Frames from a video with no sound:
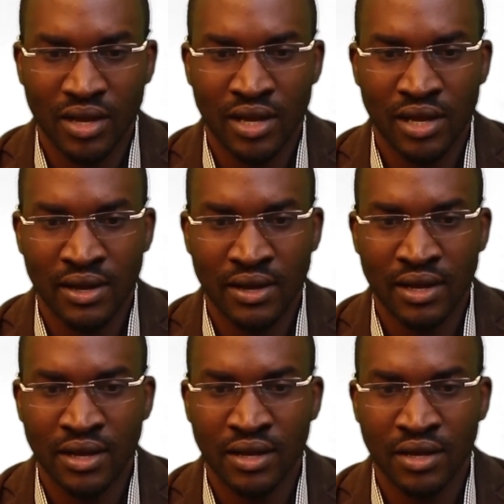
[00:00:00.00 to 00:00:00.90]

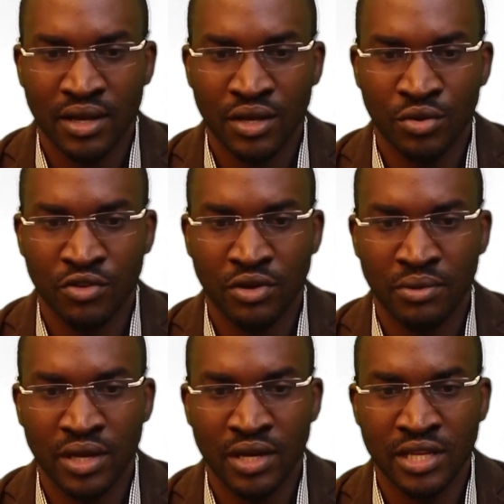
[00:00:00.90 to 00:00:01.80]
You have
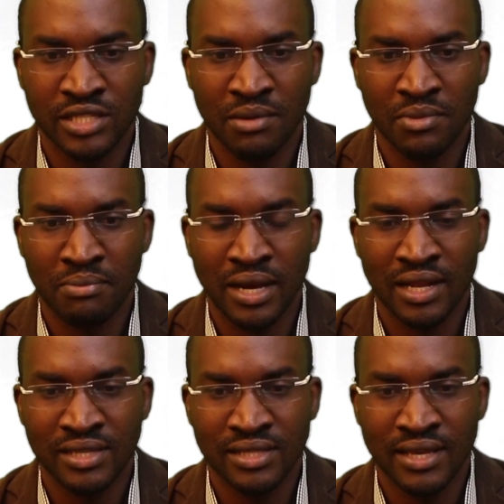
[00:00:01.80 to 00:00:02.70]
a December
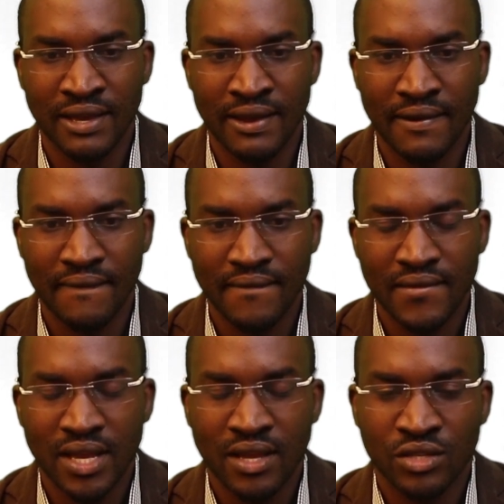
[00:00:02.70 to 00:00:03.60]
balance there.
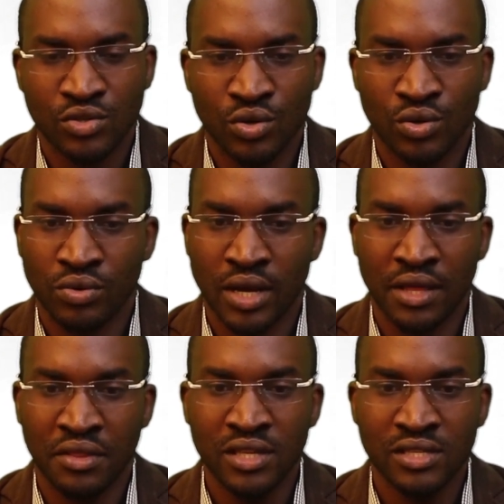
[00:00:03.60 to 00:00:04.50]
So
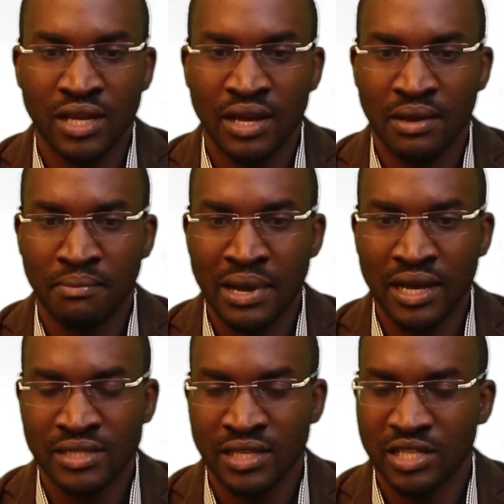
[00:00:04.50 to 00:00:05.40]
this
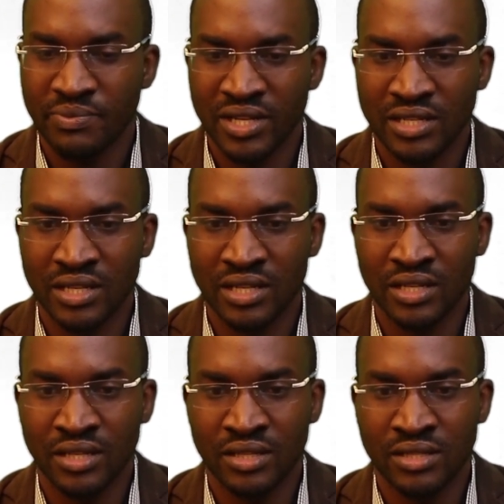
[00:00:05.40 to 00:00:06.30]
bank statement
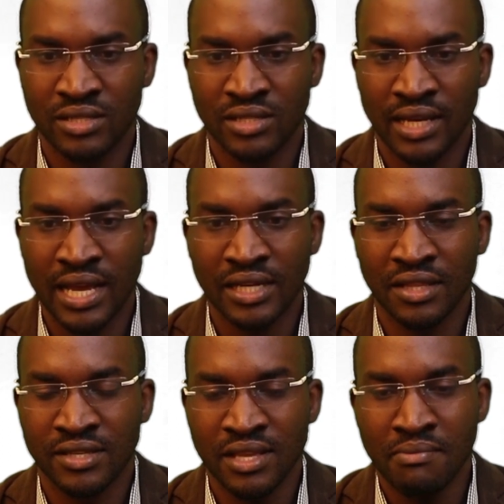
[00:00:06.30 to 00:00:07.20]
is likely
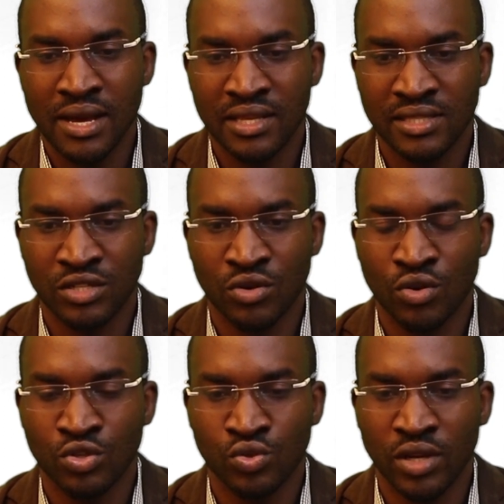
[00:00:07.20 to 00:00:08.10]
the same balance that you're
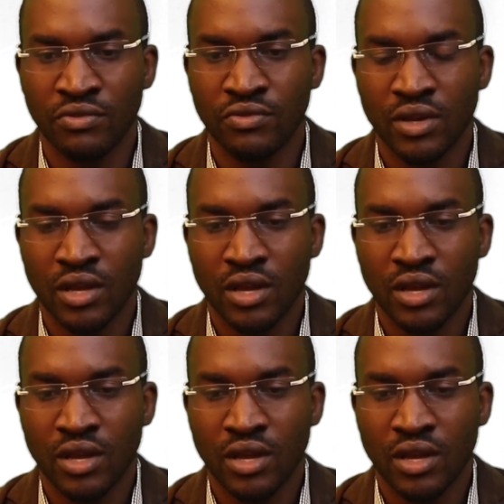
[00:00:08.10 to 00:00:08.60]
going to have